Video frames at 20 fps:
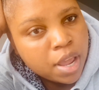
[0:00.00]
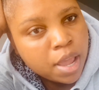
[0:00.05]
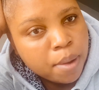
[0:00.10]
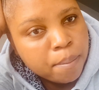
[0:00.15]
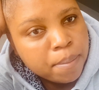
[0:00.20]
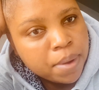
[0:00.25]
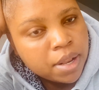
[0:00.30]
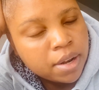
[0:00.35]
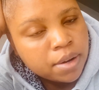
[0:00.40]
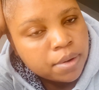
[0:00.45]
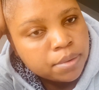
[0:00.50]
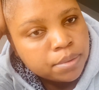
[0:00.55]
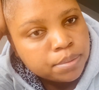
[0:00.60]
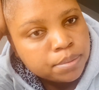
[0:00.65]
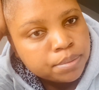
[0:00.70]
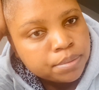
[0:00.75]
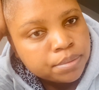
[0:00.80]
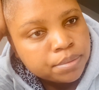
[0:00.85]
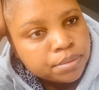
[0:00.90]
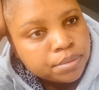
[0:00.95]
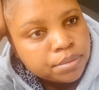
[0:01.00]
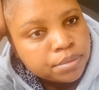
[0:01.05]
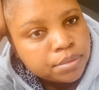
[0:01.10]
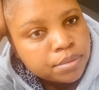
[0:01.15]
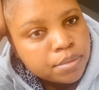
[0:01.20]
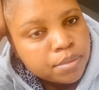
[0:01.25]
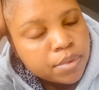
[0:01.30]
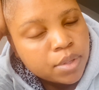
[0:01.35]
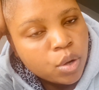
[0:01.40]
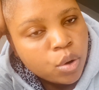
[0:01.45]
happen,
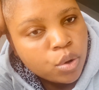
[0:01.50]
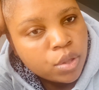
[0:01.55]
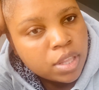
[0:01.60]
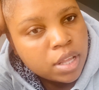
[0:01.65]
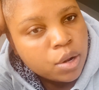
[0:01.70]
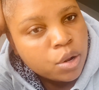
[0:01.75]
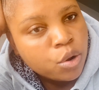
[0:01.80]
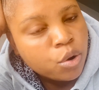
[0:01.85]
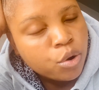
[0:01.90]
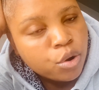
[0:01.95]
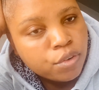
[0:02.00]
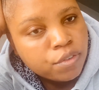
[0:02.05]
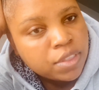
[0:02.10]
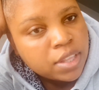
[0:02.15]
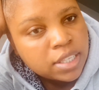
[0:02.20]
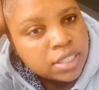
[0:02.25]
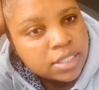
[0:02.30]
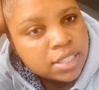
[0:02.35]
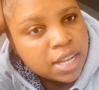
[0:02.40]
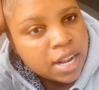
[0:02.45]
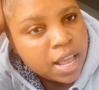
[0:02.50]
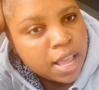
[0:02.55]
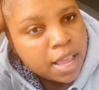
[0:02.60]
or the lot of things that I